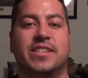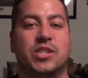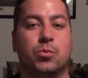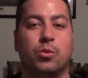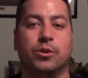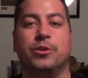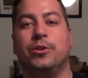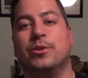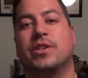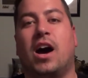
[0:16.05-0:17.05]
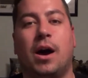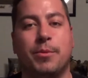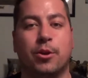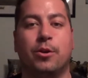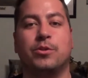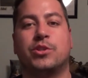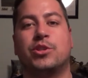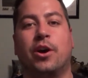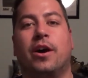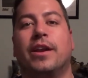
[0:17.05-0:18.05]
This is Reel News. I'm your host,
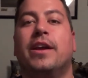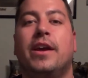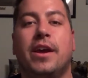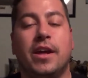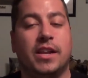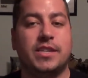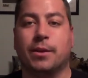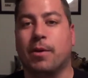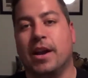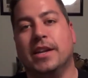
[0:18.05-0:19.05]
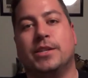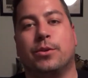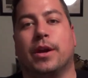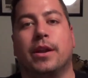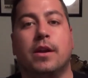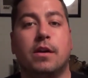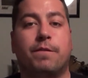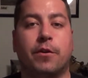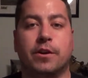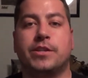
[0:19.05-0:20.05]
Sean. Let's get right into it.
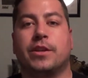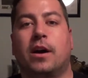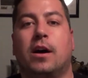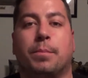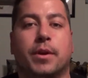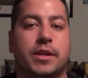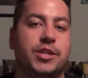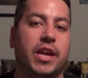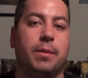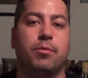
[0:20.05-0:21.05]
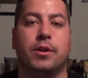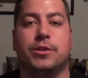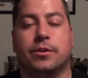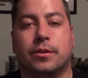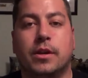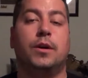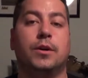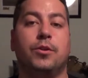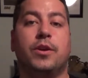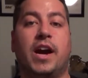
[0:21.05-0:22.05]
First up, Jay Baruchel.
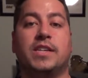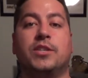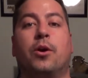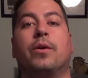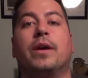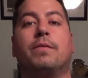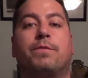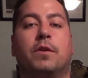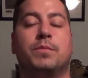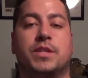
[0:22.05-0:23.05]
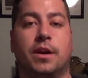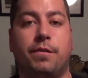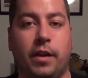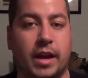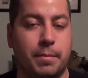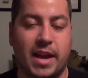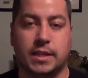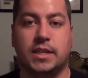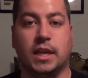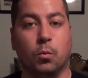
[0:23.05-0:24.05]
You guys know him from stuff like
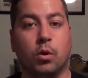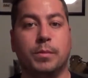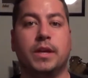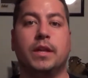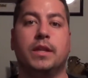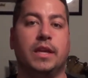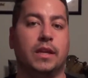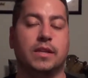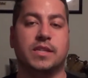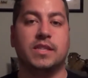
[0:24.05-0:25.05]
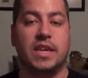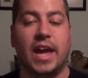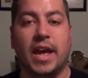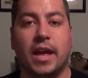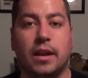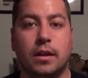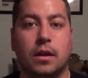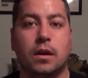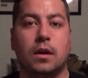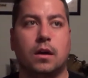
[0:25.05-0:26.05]
Man Seeking Woman, the, This Is The End,
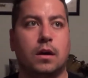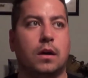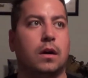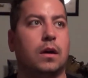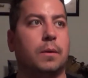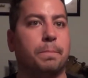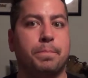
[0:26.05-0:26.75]
uh,